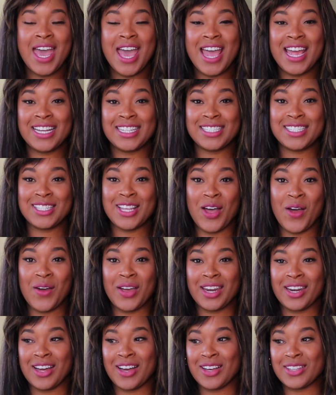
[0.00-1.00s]
And so
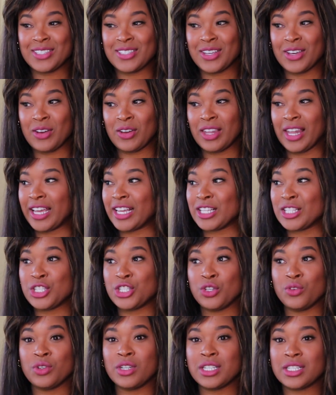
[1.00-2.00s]
it also, like, as
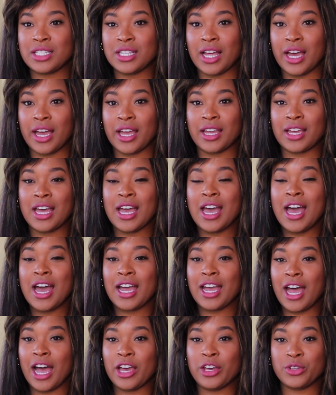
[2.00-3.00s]
soon as like
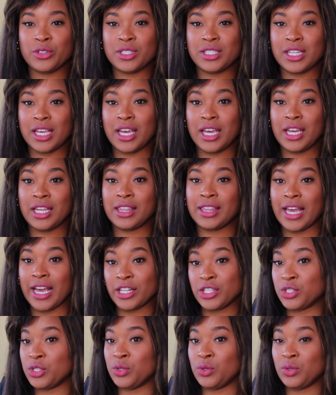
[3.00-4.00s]
Kyle said
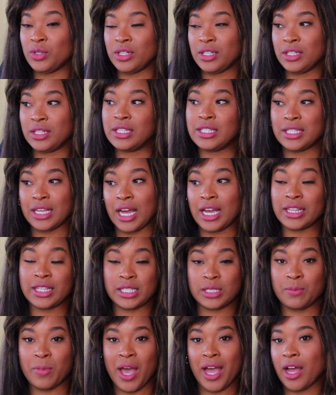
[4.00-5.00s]
that's who designed
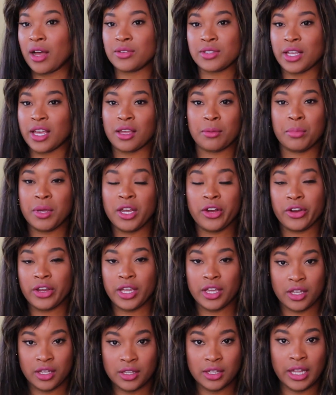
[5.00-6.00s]
this bag, I was like,
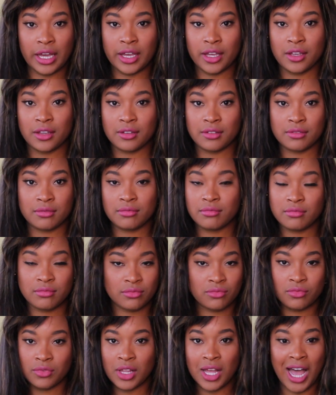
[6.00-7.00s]
period. Like,
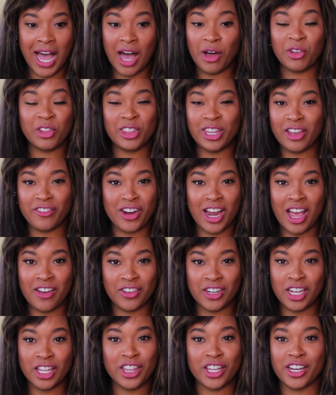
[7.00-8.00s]
I will never have
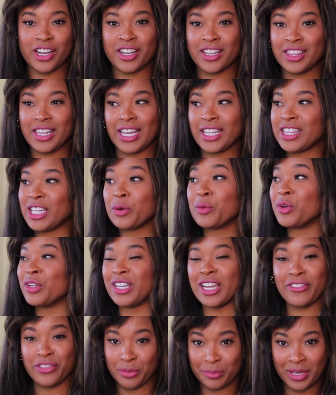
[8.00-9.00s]
another. Like, there will
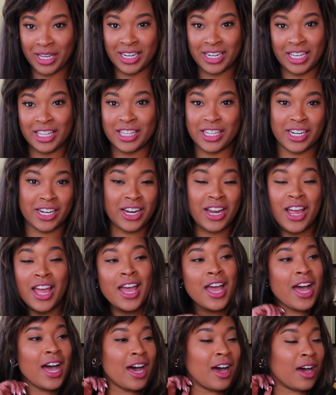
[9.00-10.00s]
never be another
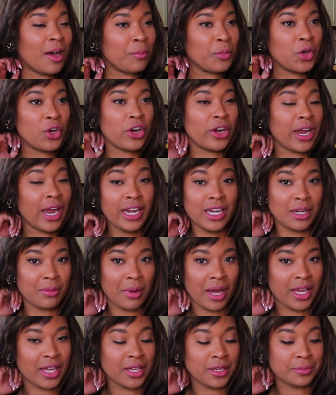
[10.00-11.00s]
created
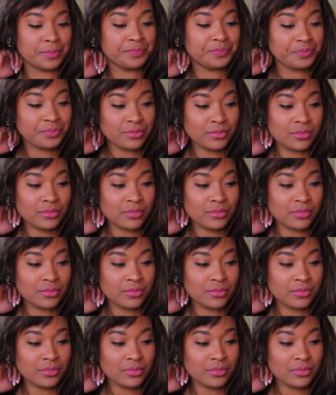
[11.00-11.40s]
by him.